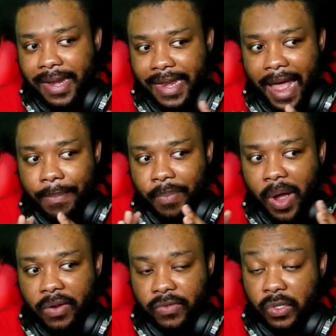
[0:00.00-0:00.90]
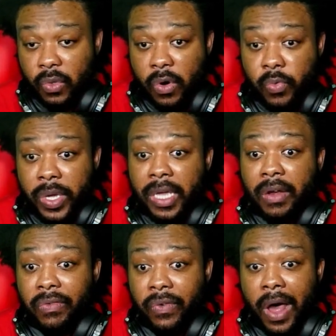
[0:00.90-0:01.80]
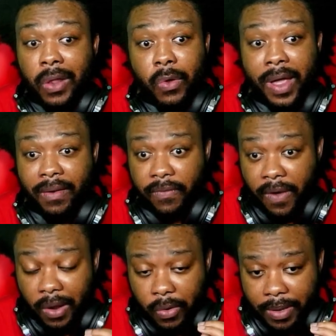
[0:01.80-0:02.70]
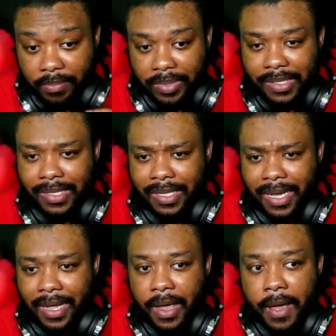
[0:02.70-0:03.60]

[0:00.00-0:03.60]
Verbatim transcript: That part of the story we can follow and follow implicitly,